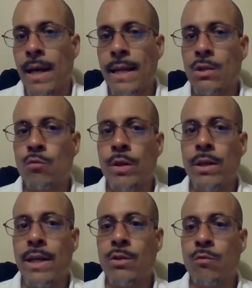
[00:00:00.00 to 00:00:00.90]
And it's
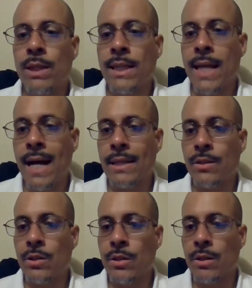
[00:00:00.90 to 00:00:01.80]
really not
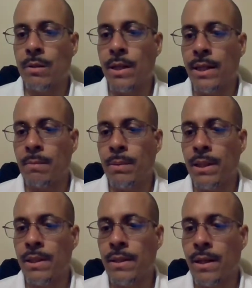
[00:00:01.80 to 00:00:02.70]
your
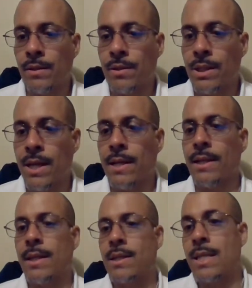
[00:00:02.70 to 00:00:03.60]
inability to
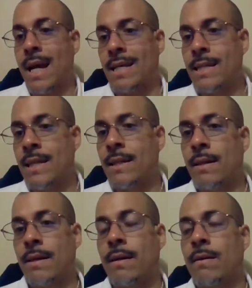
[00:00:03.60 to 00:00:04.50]
understand. It's the
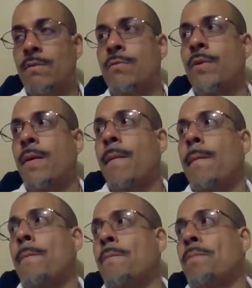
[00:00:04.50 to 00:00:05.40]
idea of
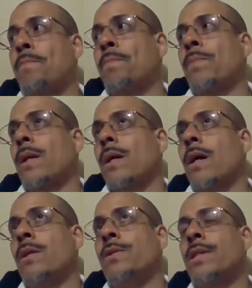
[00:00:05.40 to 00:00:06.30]

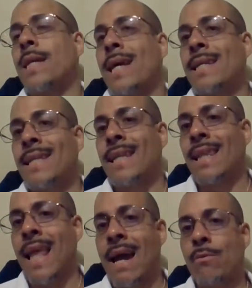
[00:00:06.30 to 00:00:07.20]
understanding the
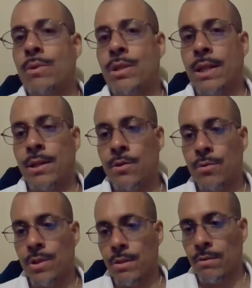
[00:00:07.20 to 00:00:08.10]
language that they're
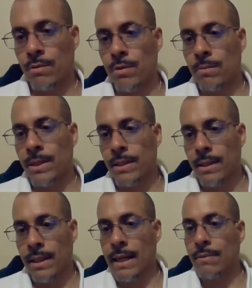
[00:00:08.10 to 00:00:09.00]
using. You know what I mean?
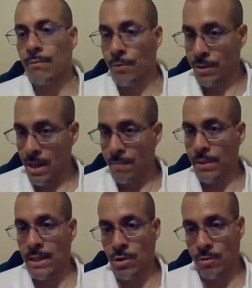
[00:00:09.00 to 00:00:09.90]
Like, for example,
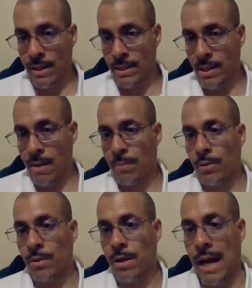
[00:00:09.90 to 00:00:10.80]
that's a great example.
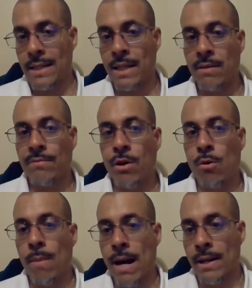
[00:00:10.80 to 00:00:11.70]
The idea of
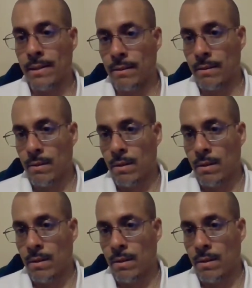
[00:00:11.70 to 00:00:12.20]
no mind.